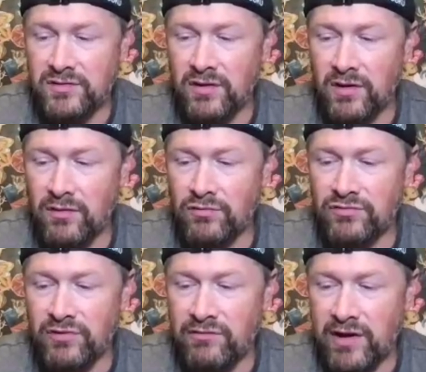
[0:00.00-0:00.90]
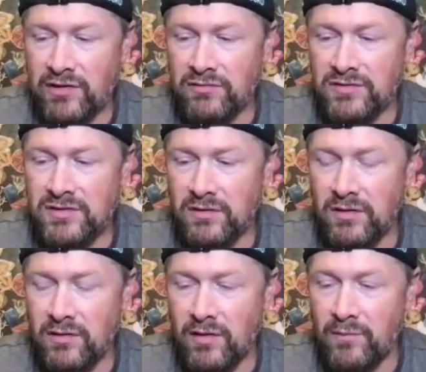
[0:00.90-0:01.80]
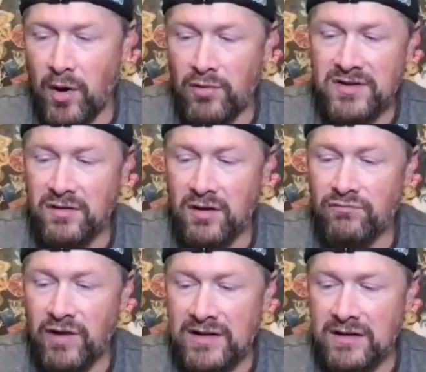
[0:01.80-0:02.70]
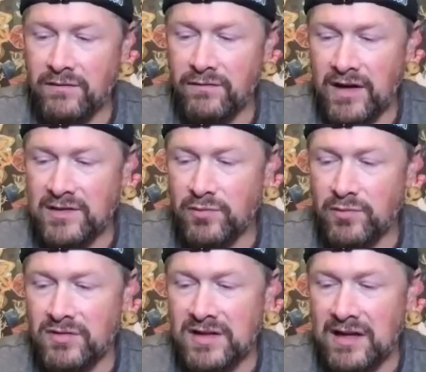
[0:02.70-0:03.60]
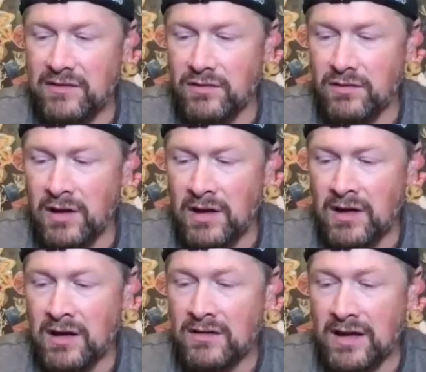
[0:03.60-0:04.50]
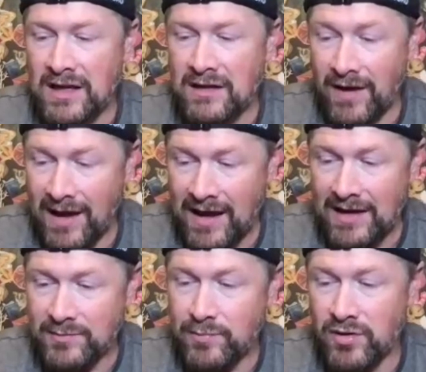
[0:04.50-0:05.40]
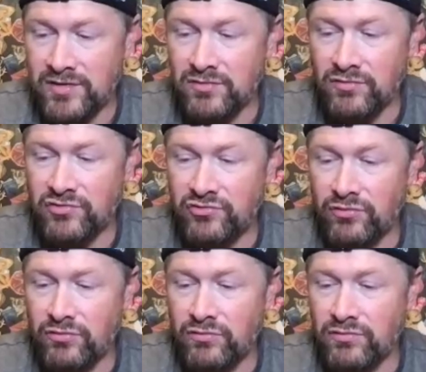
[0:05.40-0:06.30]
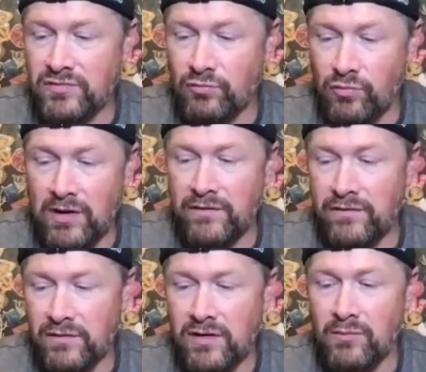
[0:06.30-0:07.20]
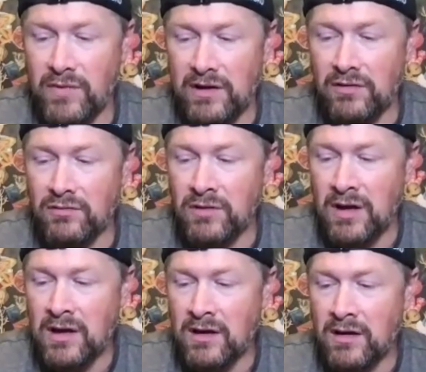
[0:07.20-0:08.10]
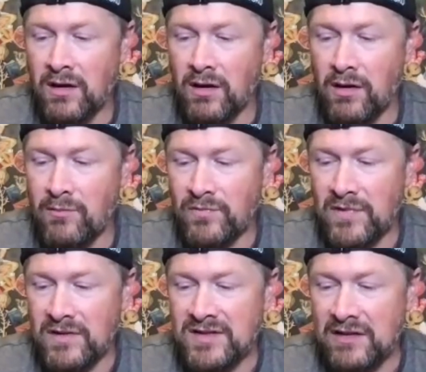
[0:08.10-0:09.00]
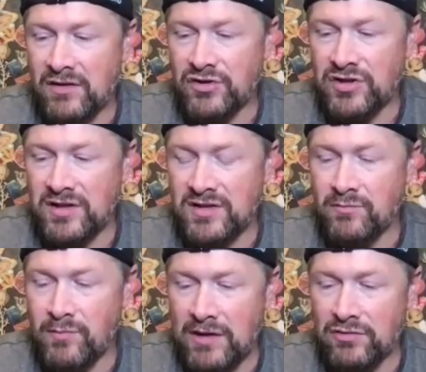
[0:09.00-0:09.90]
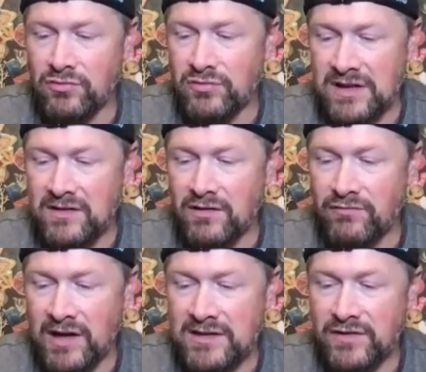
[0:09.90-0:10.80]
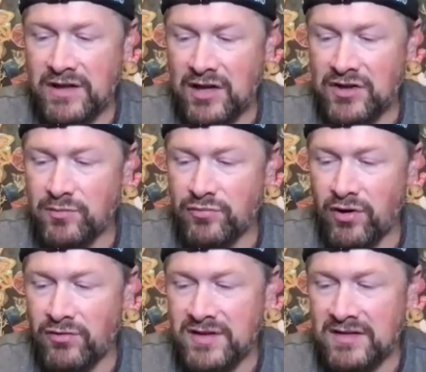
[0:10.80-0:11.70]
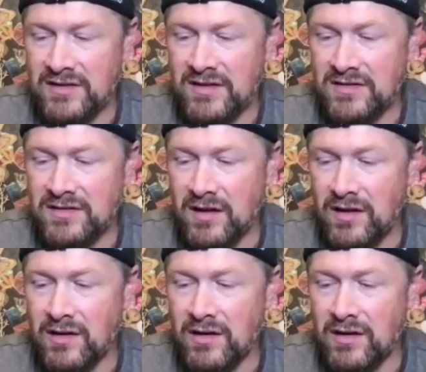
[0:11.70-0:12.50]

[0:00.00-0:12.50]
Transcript: ultra running records, have posted on Reddit and Facebook saying that they've had personal struggles with Camille, and say that she's meddled in the ratification processes, and it